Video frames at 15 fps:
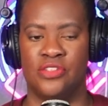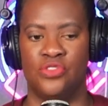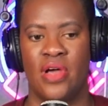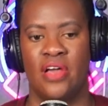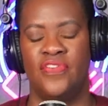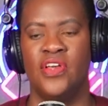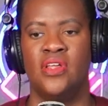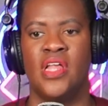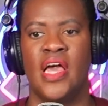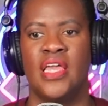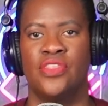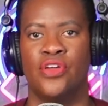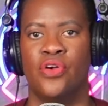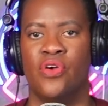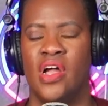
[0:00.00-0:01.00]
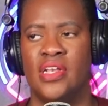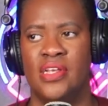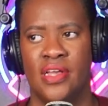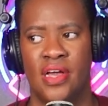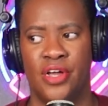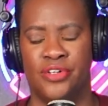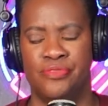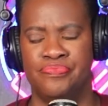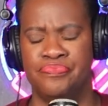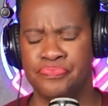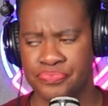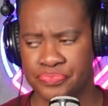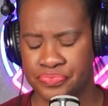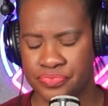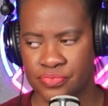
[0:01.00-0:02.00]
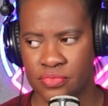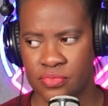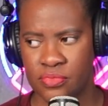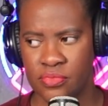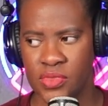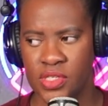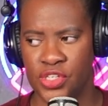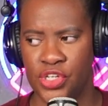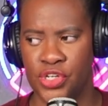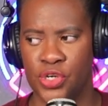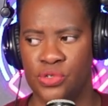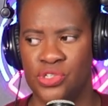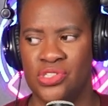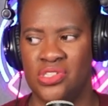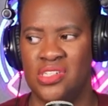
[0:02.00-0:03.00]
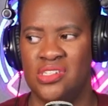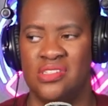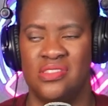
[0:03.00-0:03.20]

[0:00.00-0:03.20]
So I feel like the Grand Dame, she's